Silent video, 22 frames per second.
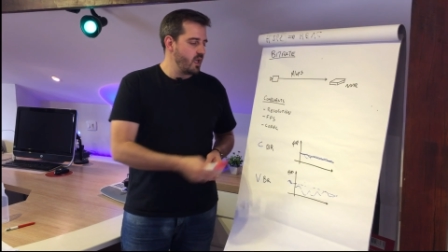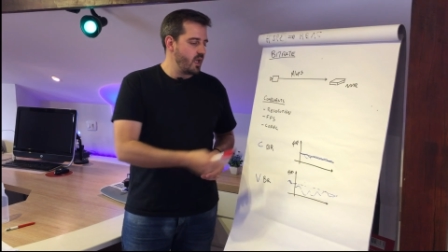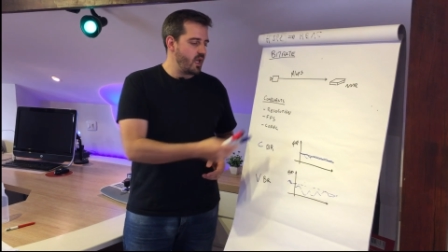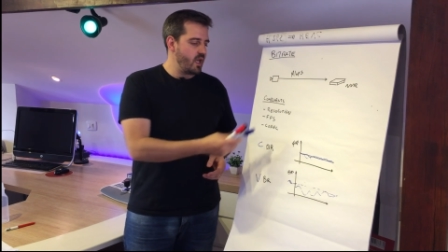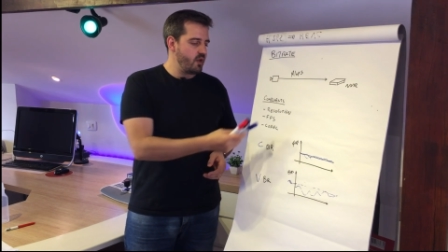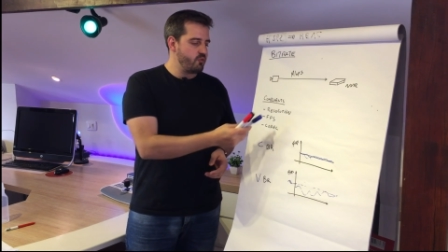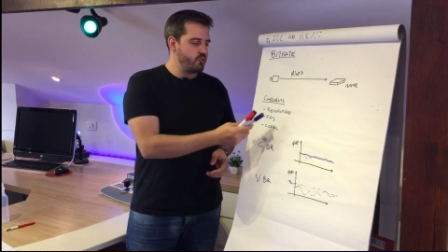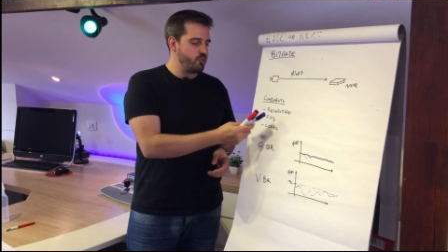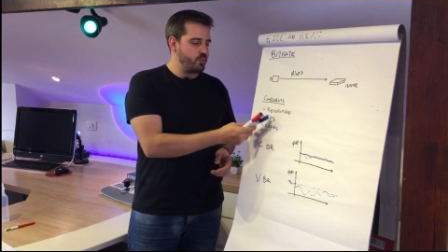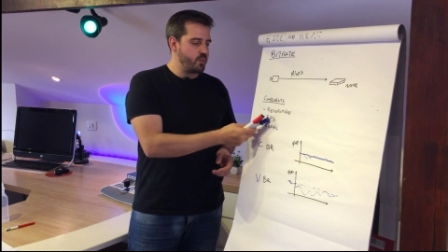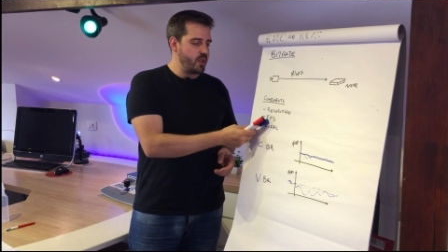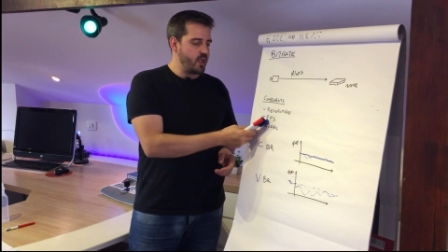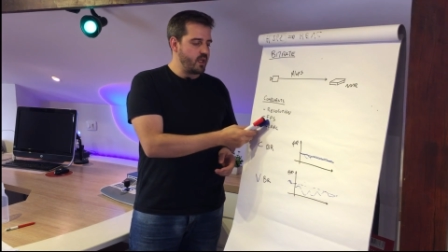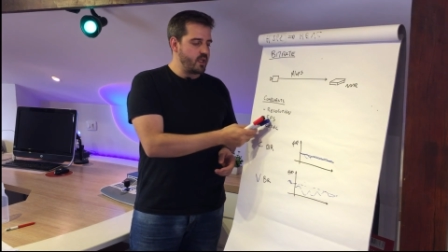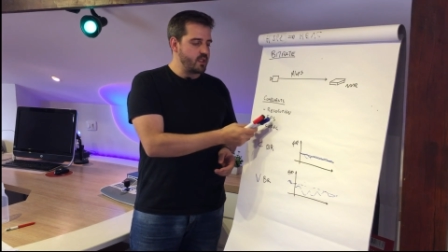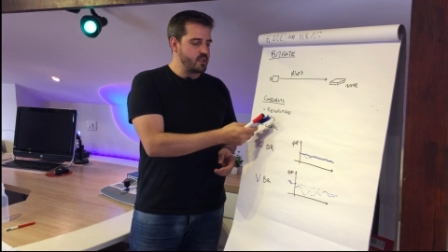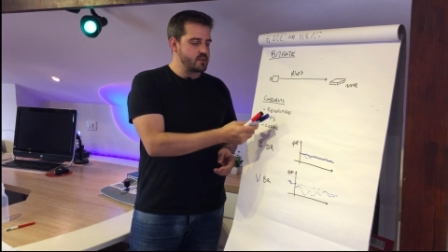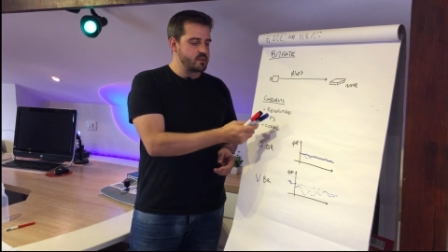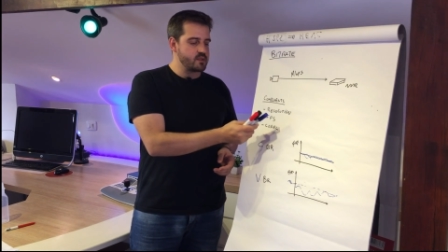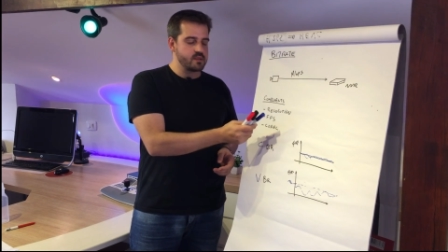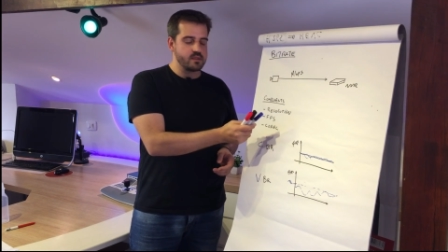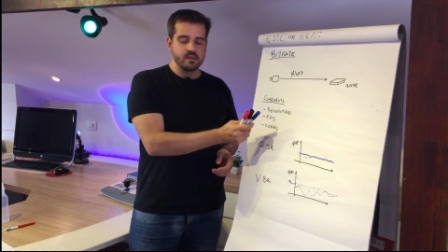
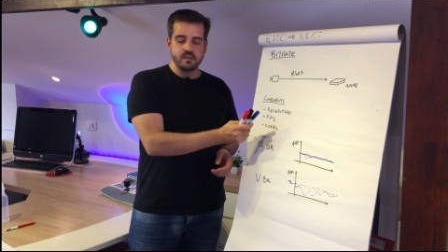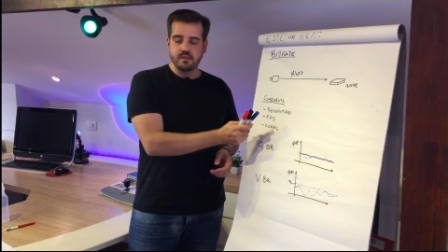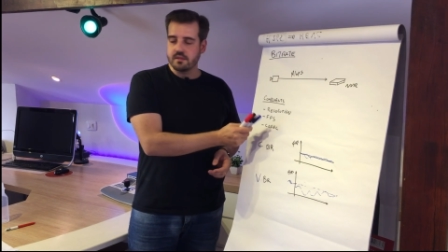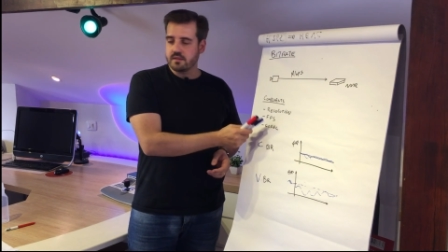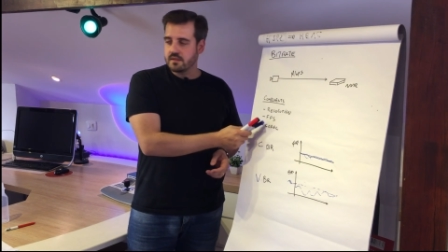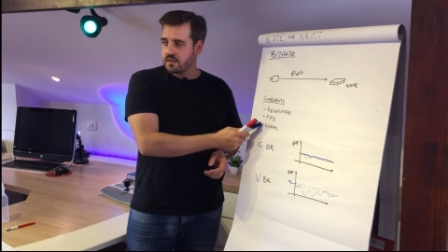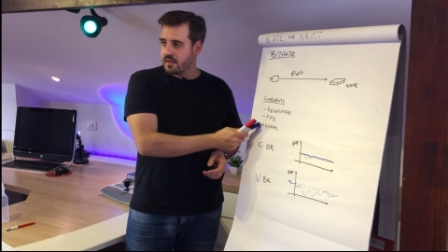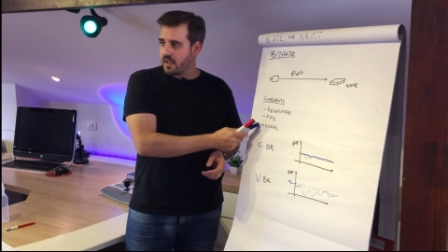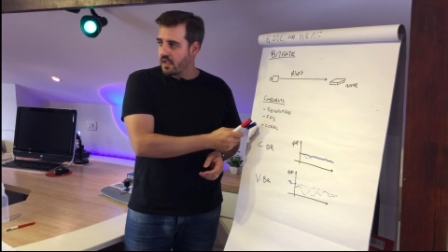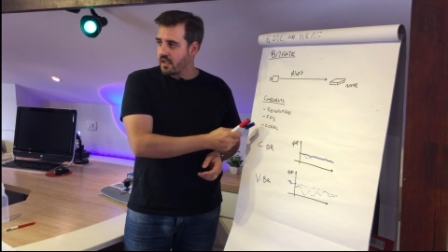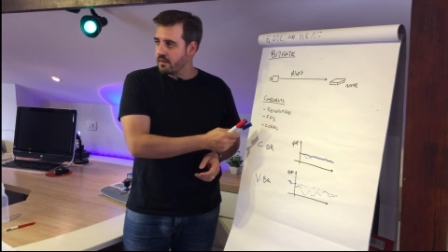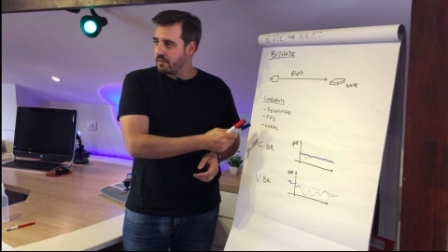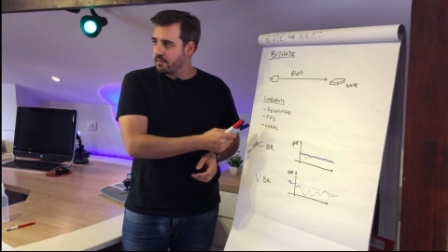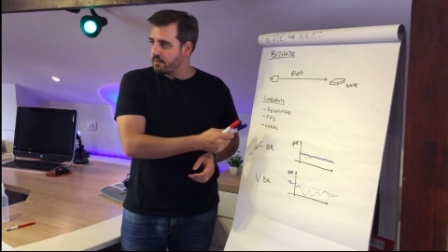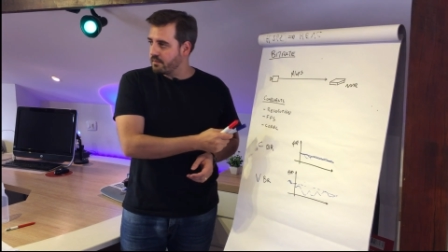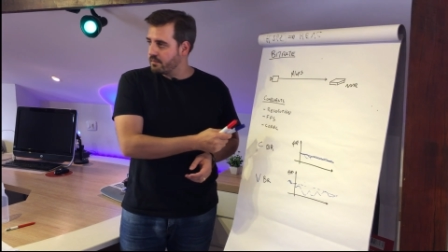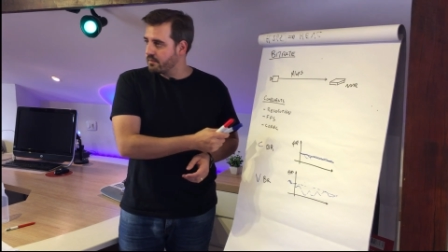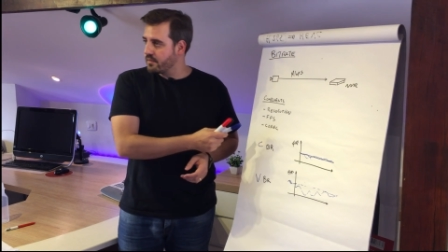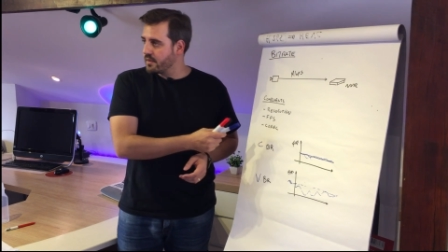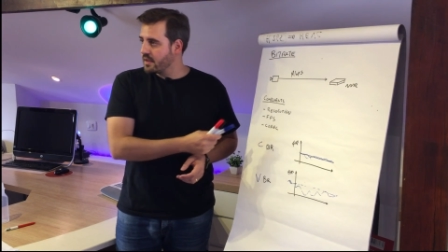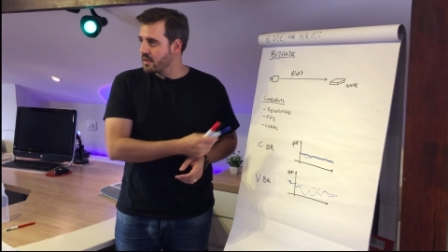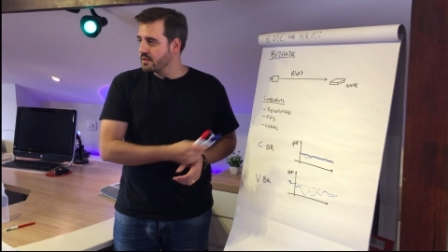FPS, same.
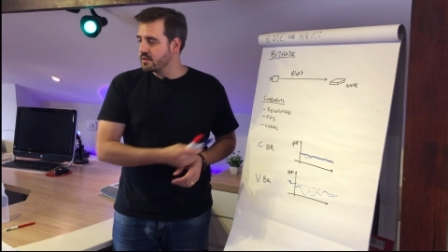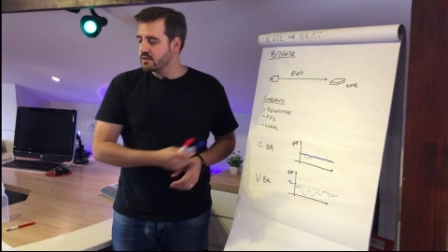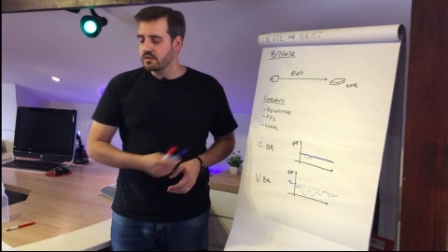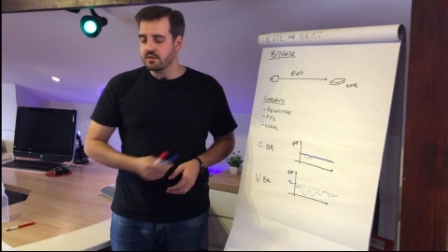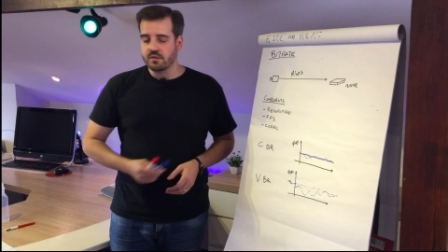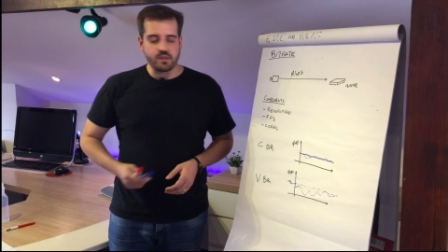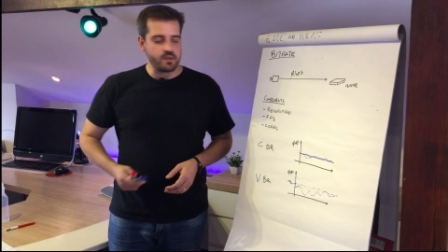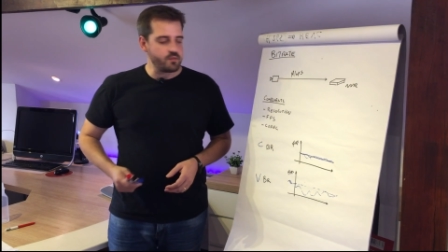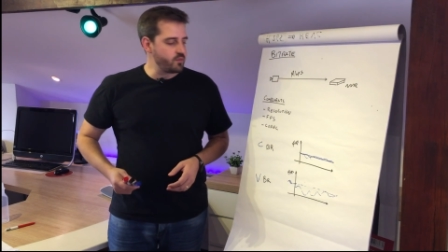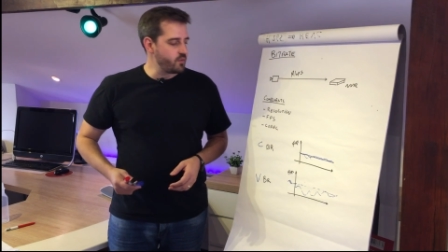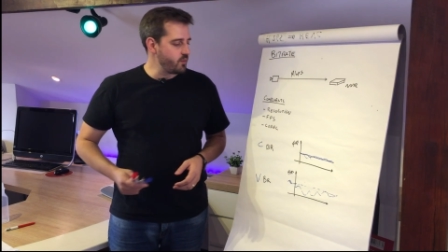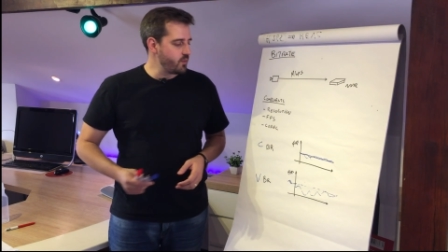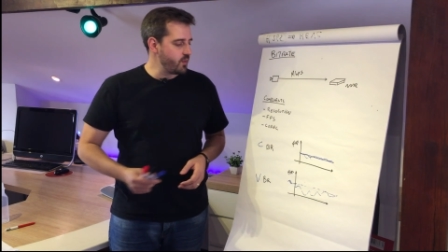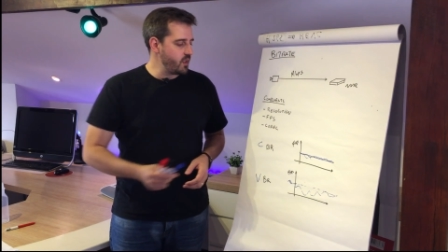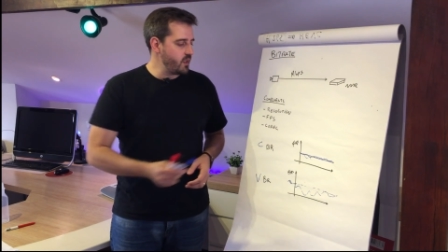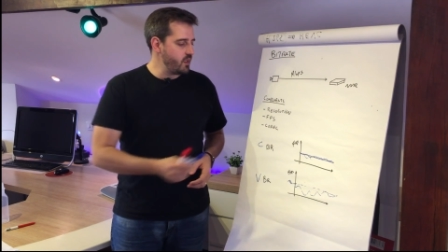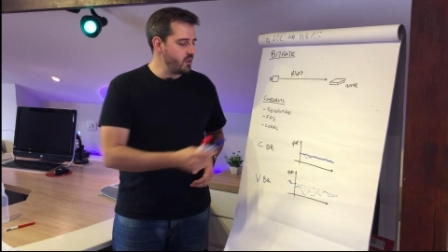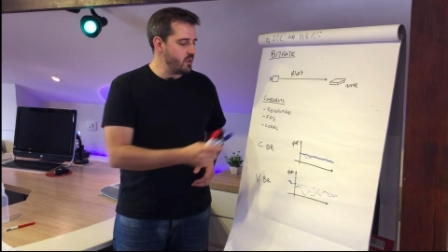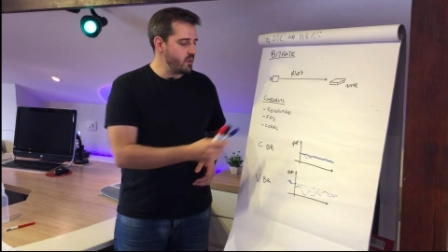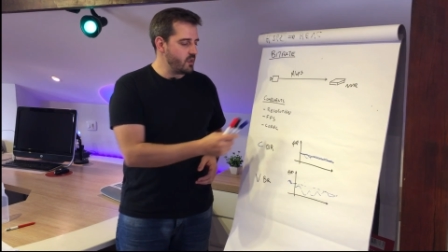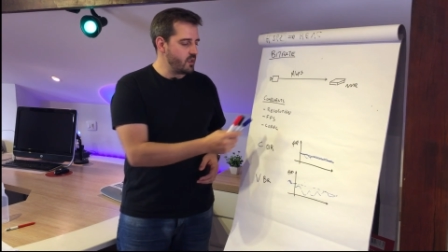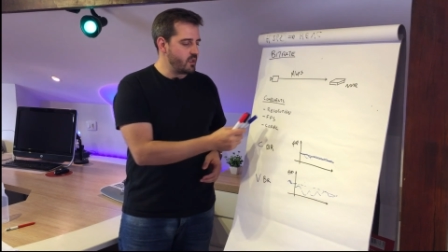So if you
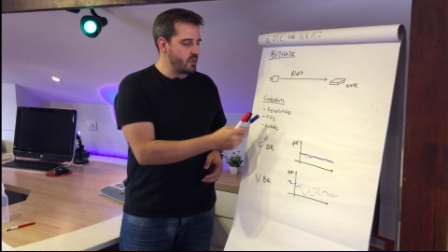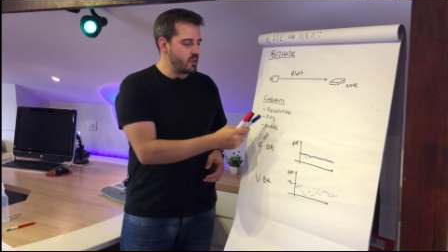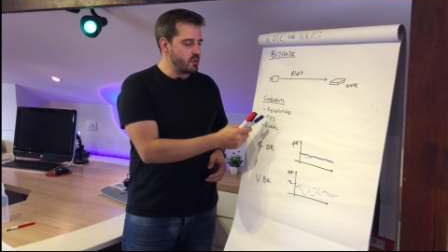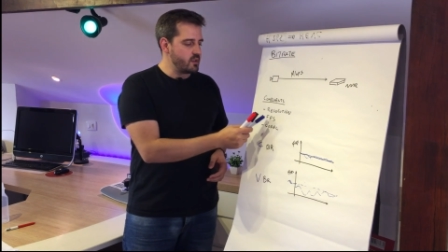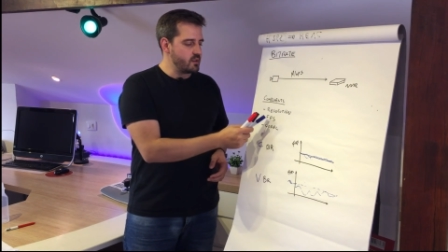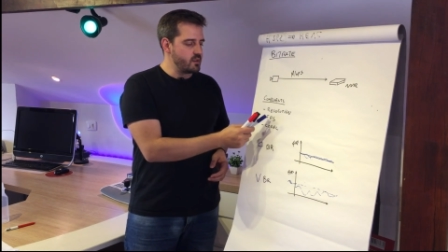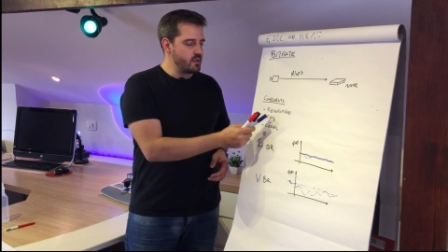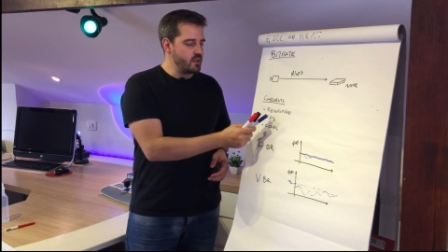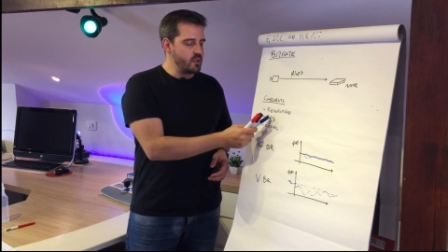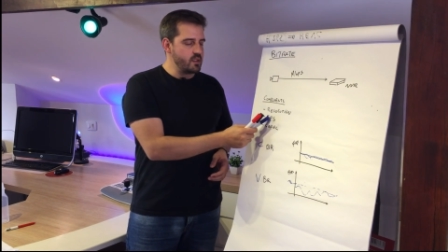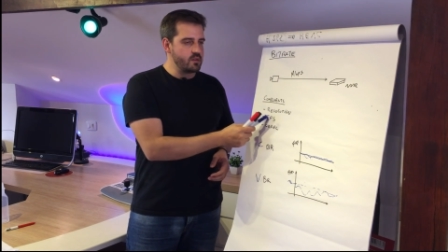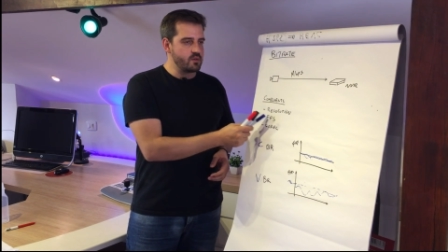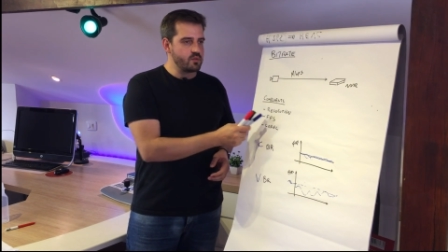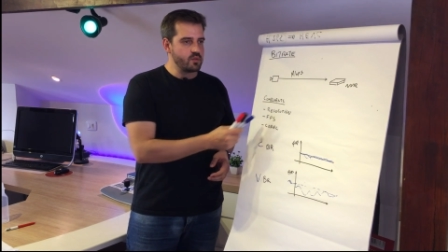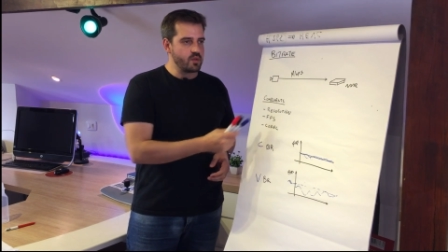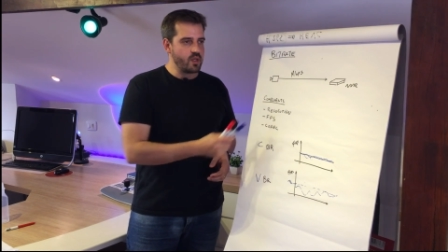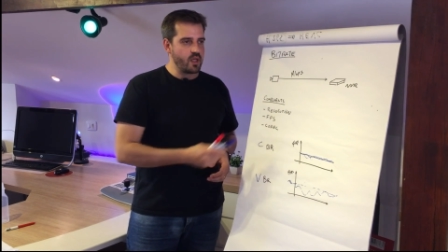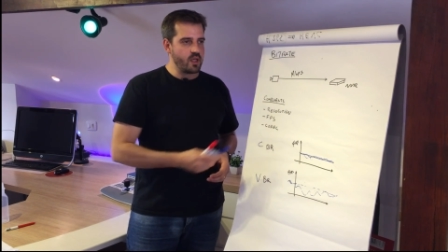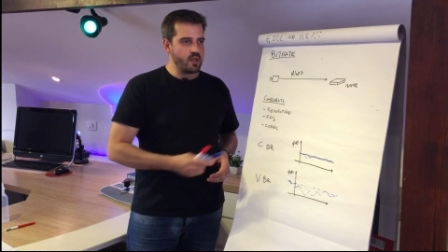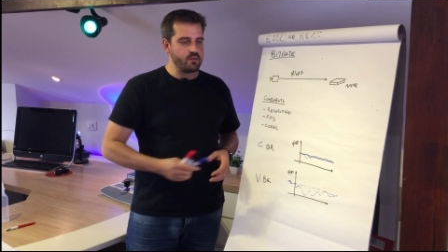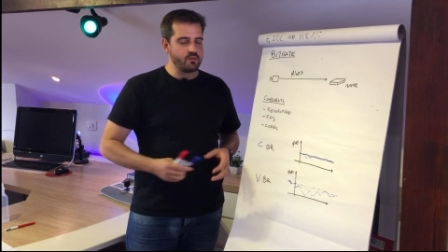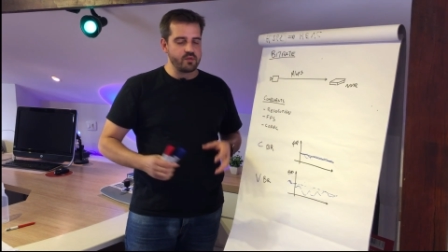really need to
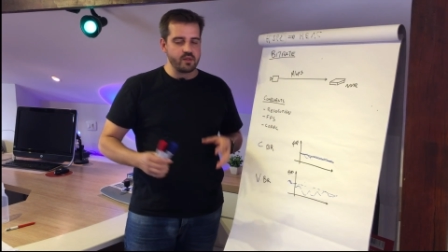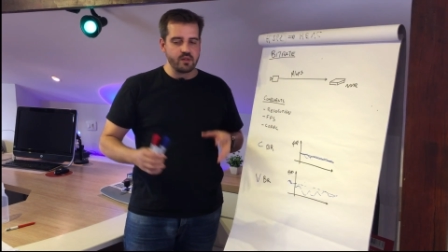have